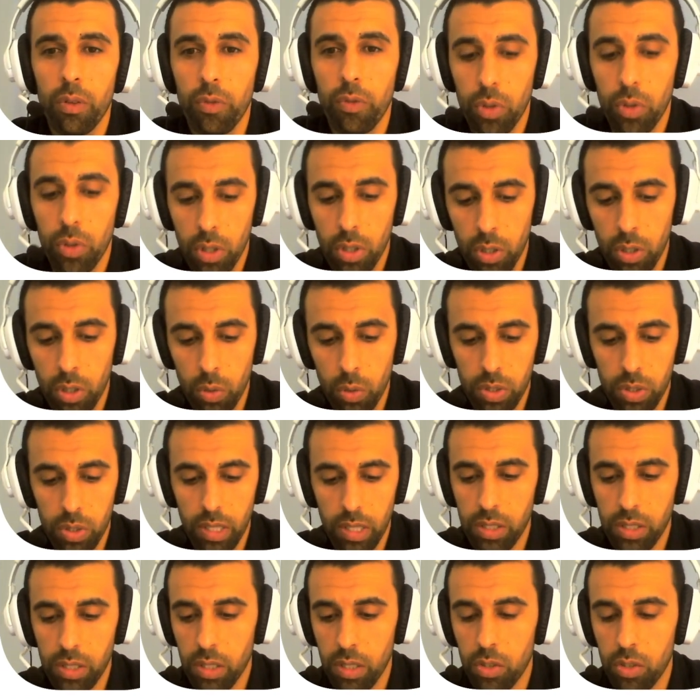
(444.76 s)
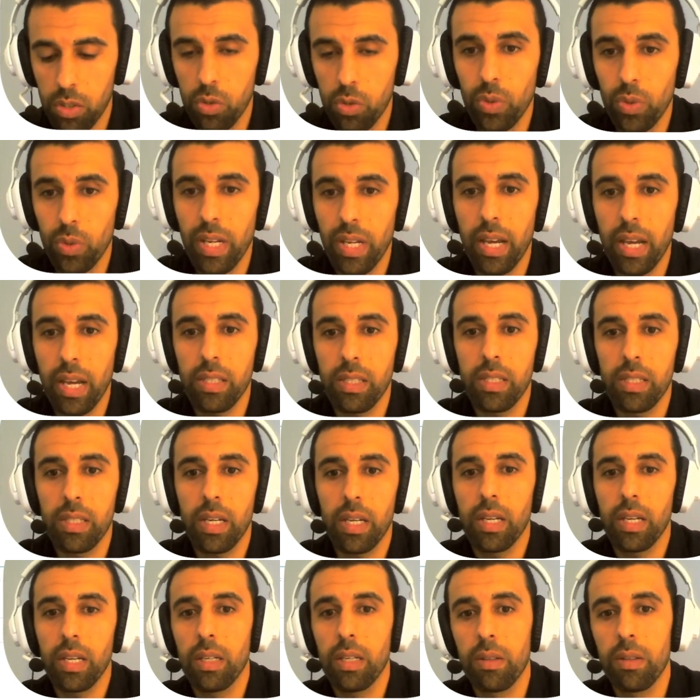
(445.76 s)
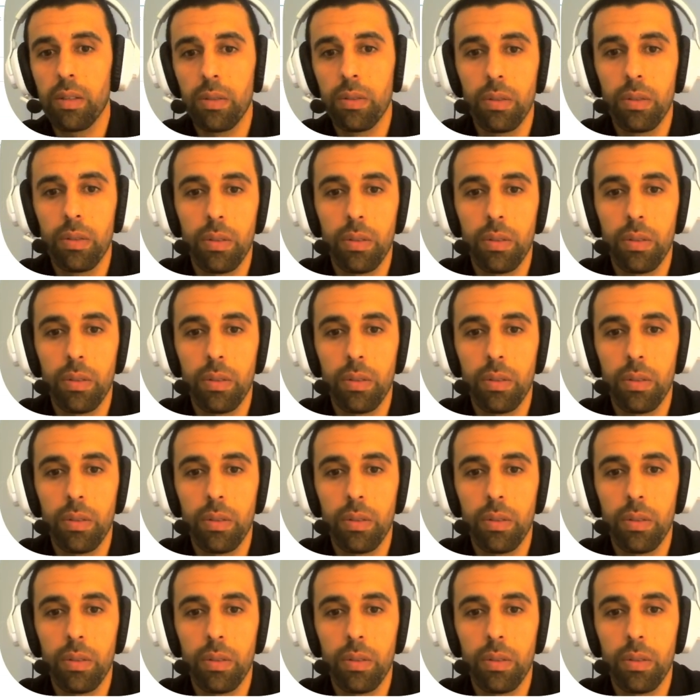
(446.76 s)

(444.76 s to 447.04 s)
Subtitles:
For the host, I'll just do an @